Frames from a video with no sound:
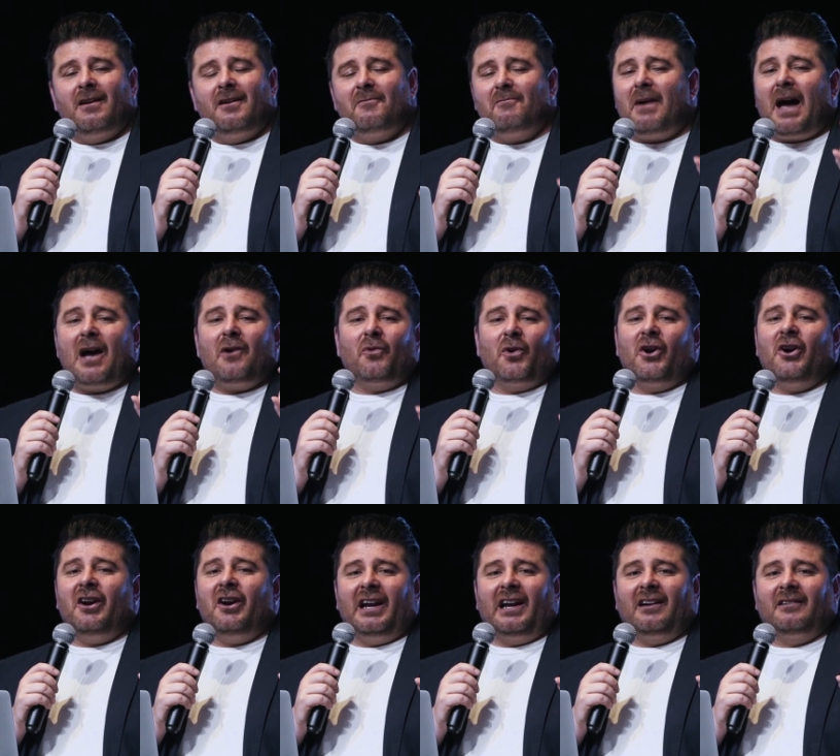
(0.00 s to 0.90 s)
by
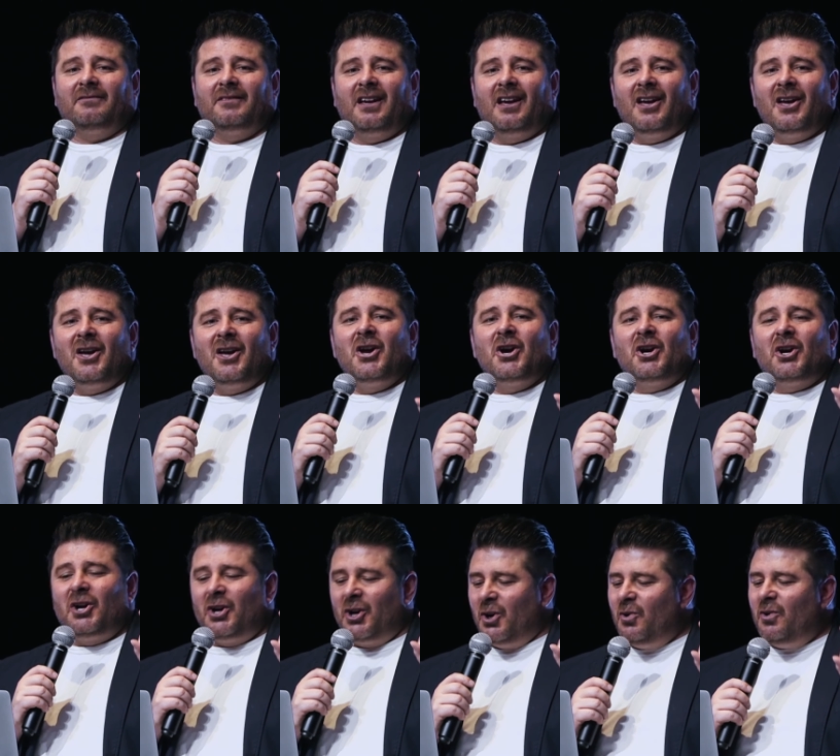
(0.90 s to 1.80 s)
worrying?
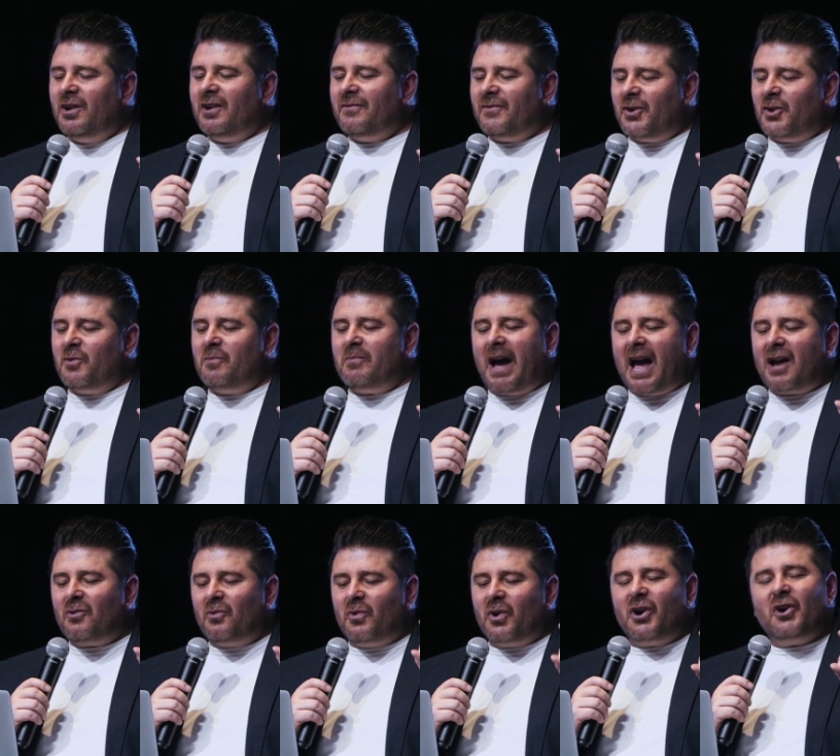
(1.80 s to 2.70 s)
Who of you
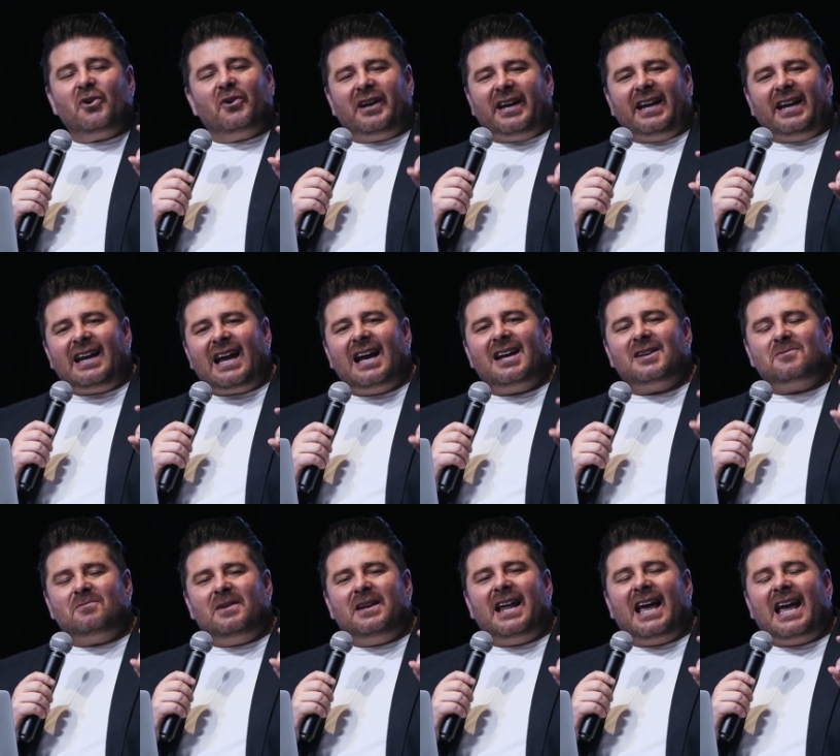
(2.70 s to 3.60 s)
by worrying
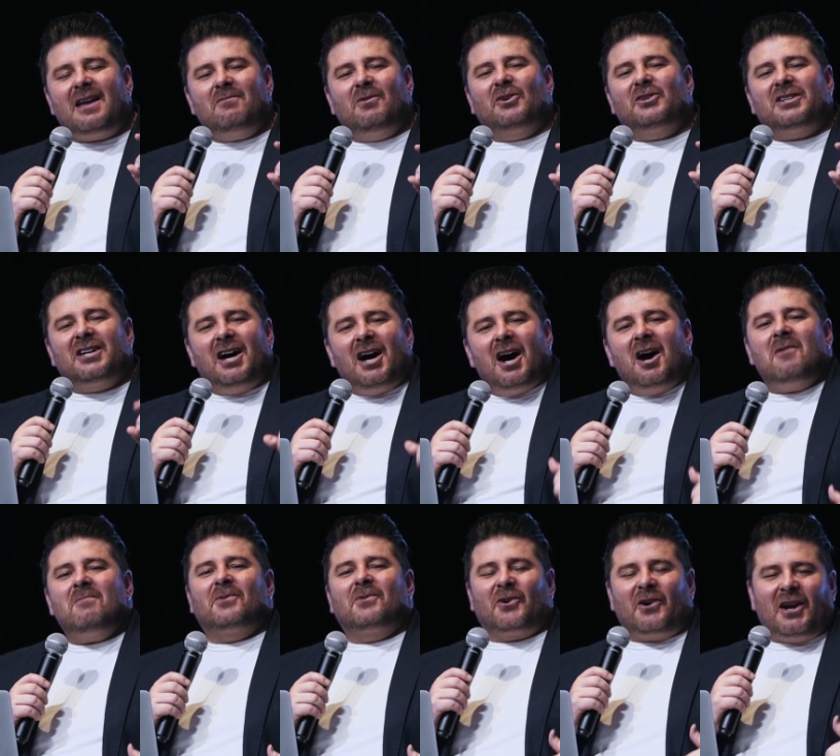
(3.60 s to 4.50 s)
has been able to
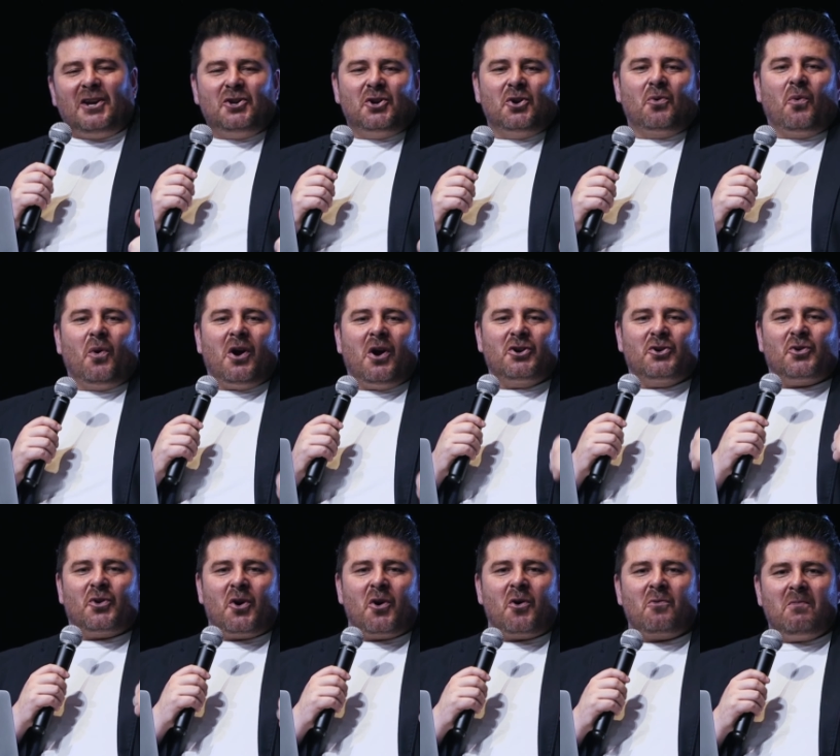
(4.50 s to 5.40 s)
upgrade your
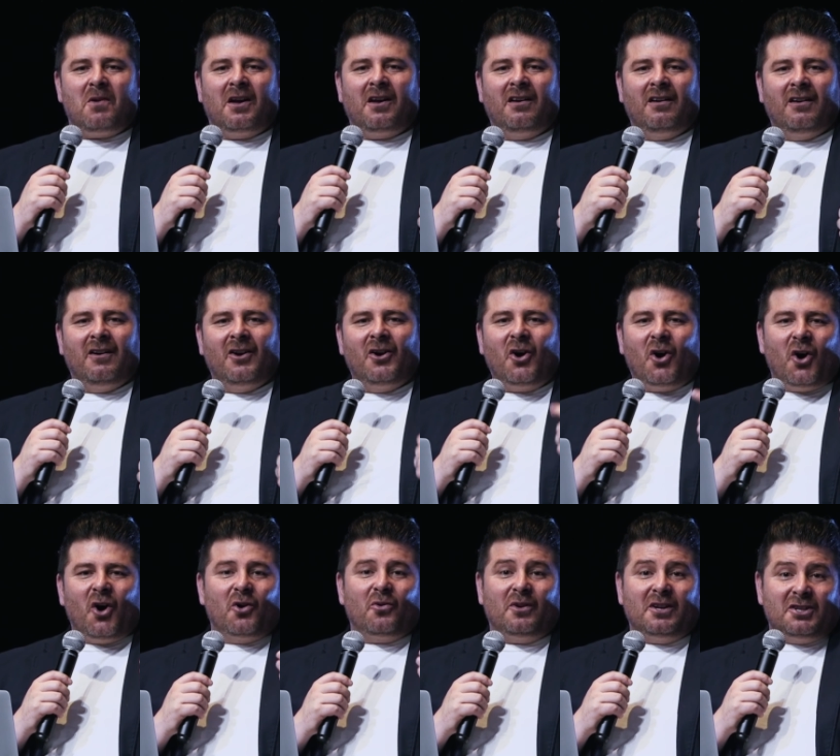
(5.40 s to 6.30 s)
wardrobe
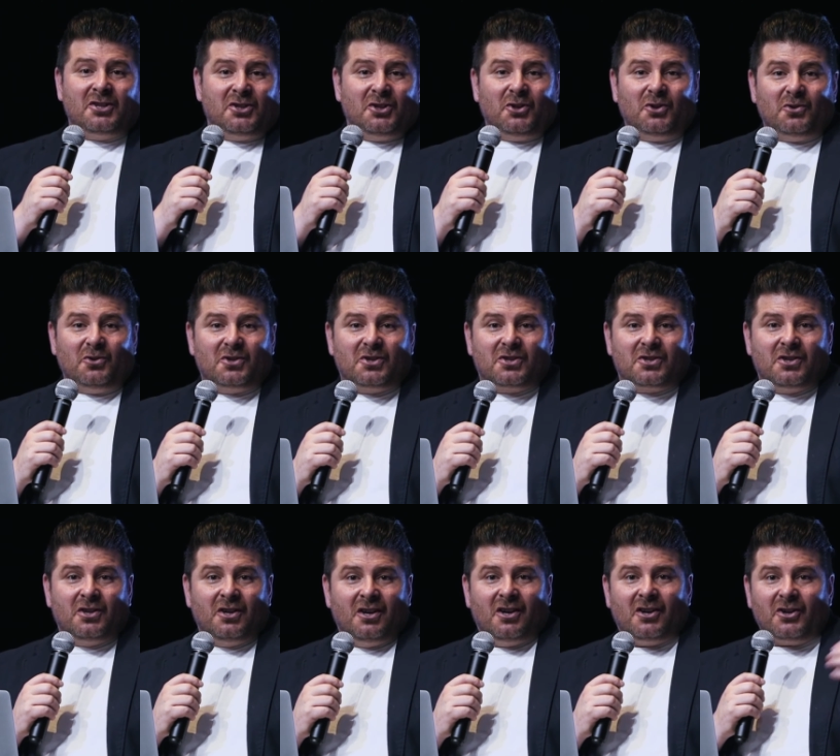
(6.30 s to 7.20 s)
or
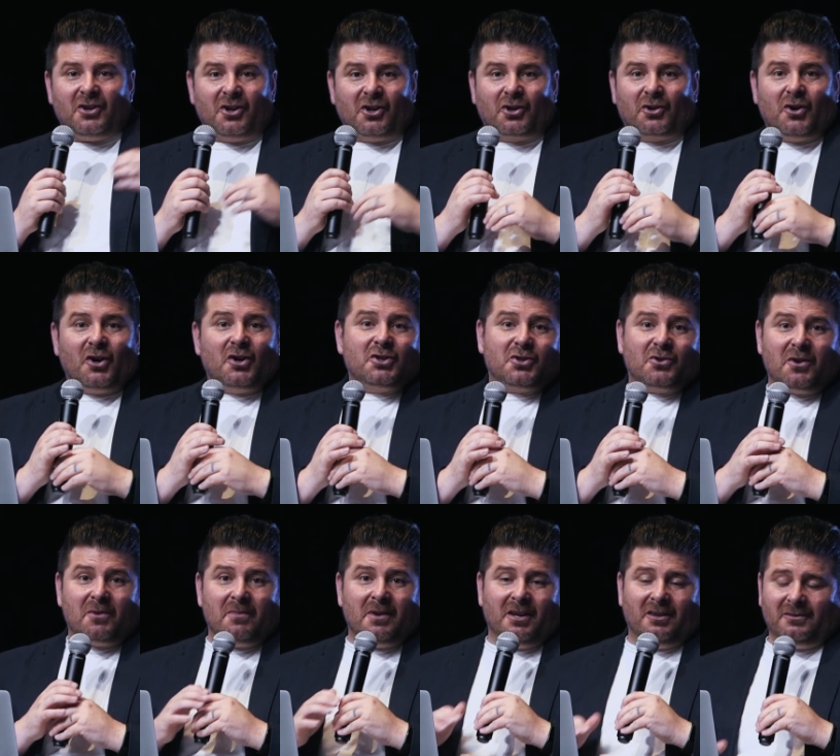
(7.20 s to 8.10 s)
reduce your
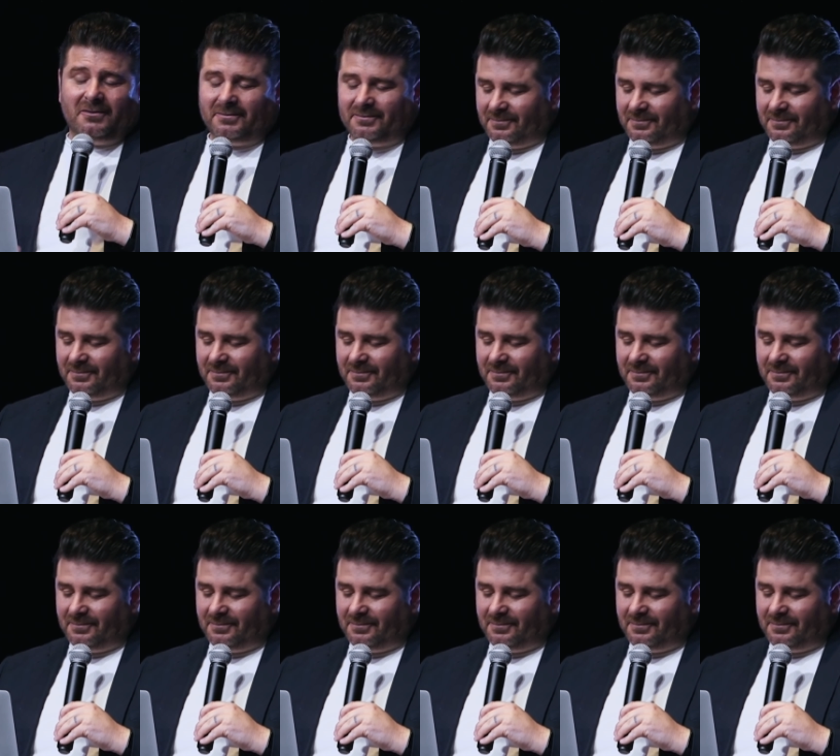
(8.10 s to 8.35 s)
grocery bill?